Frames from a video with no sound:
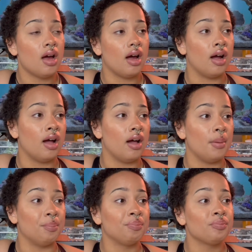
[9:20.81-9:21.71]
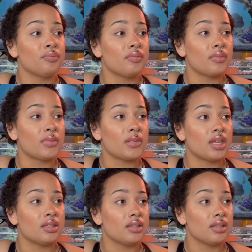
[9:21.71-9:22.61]

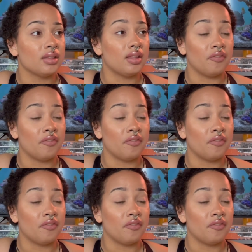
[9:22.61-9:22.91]
The